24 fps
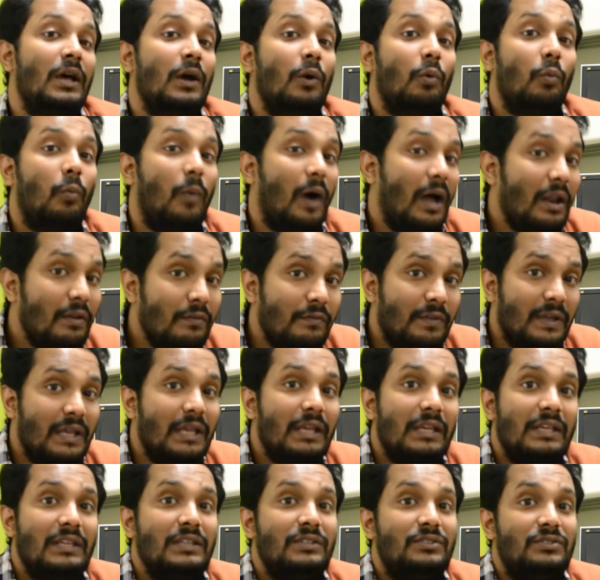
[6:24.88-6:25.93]
One
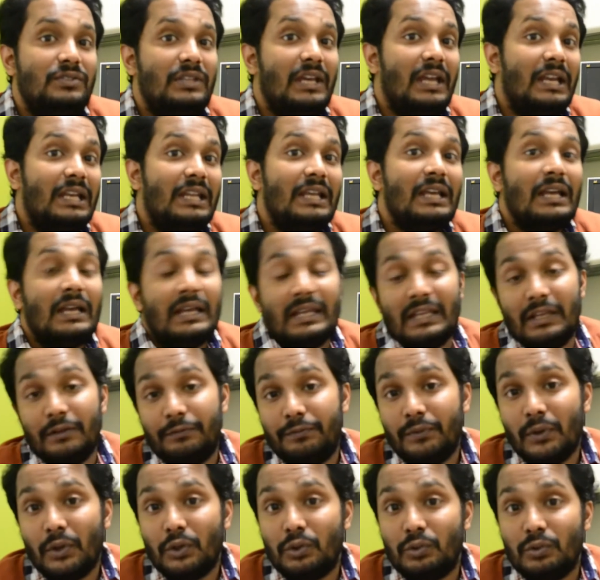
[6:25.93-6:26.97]
way is that
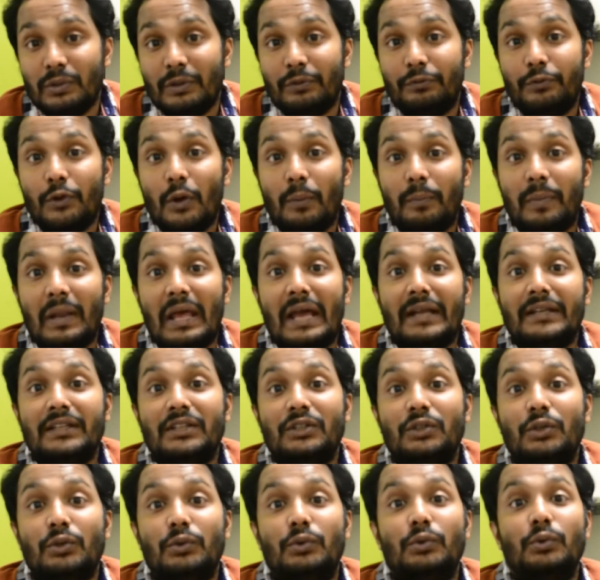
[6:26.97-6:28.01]
if you're
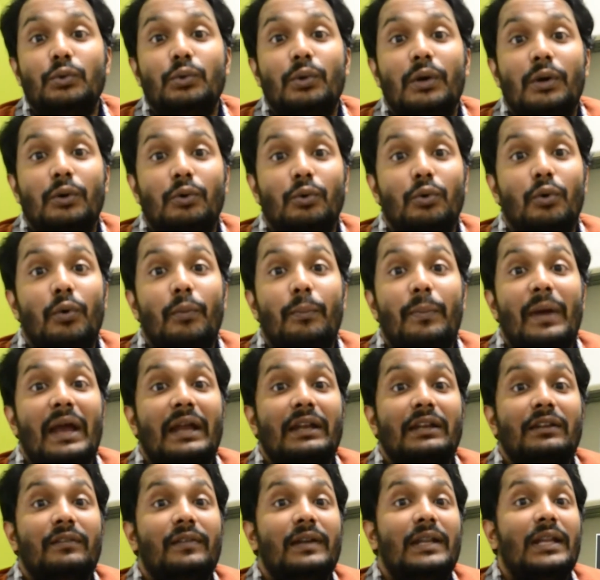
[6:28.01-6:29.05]
planning to do a group
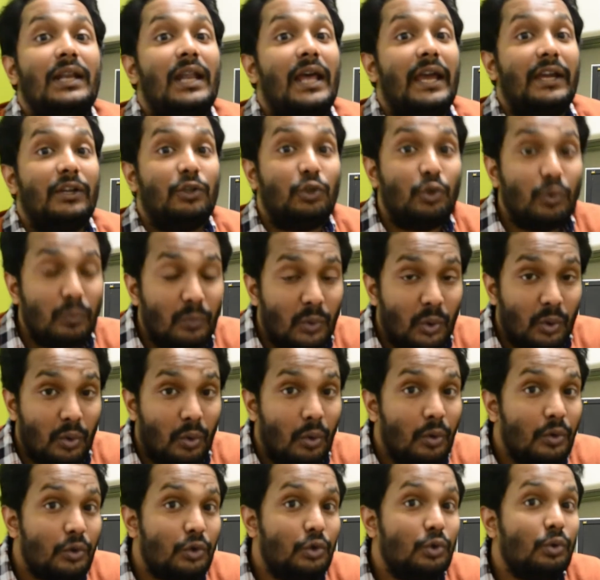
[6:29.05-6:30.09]
activity like
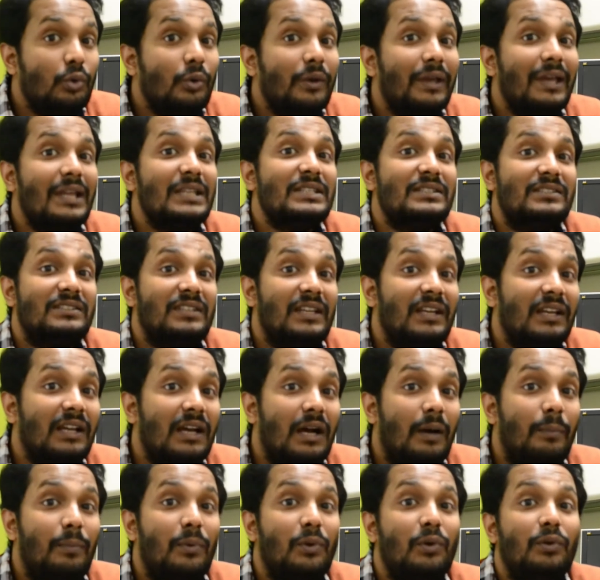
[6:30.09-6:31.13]
tomorrow, you can send a
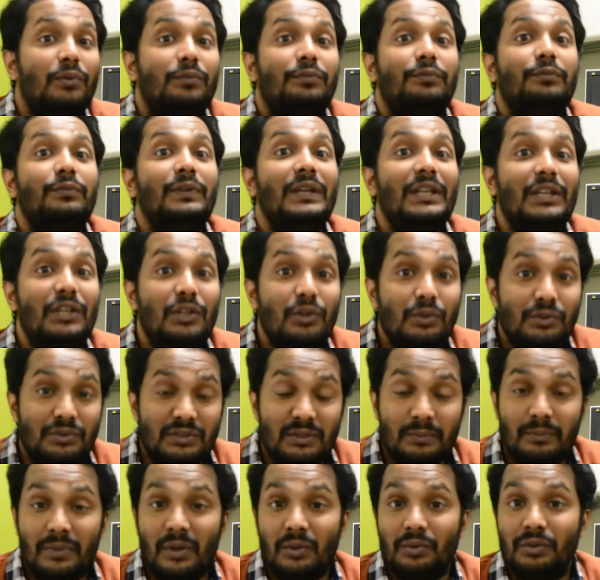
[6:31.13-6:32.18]
couple of videos
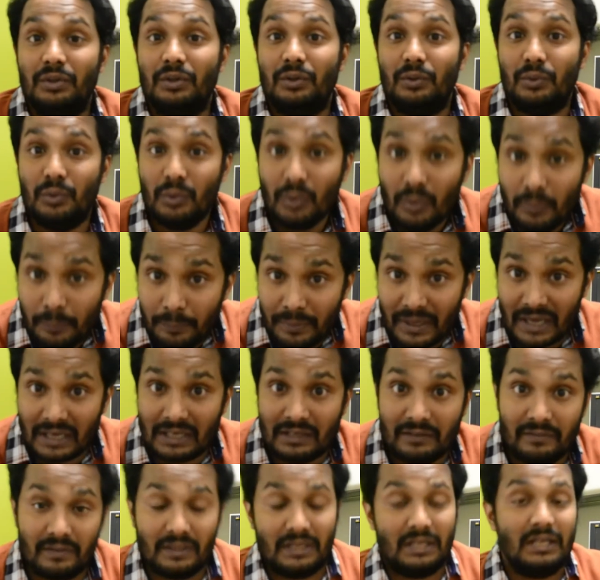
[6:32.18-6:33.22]
about the group
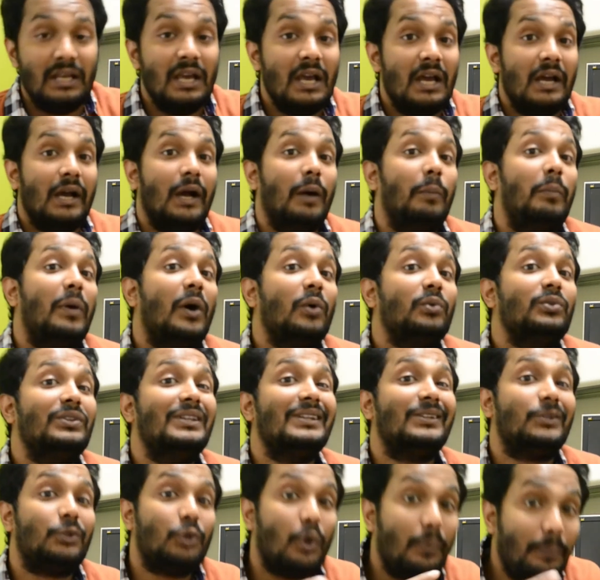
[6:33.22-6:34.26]
activity, about the
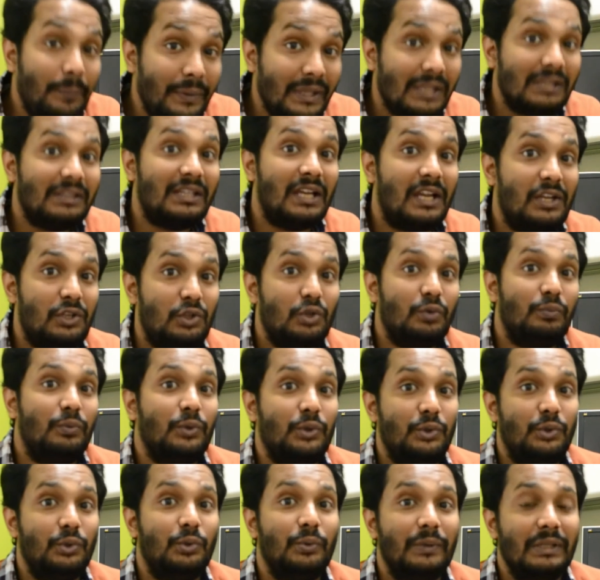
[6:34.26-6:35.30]
topic that you
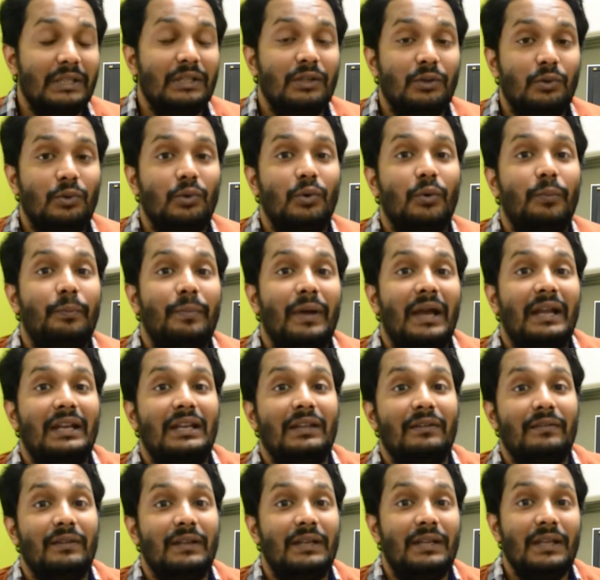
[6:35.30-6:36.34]
would do in the group
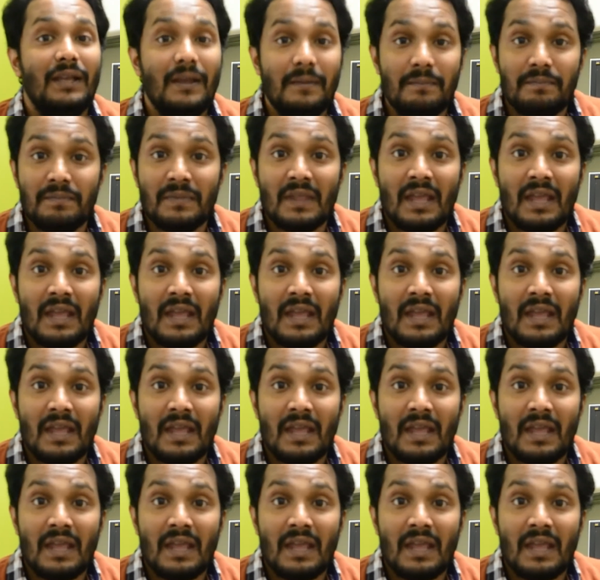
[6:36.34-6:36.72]
activity,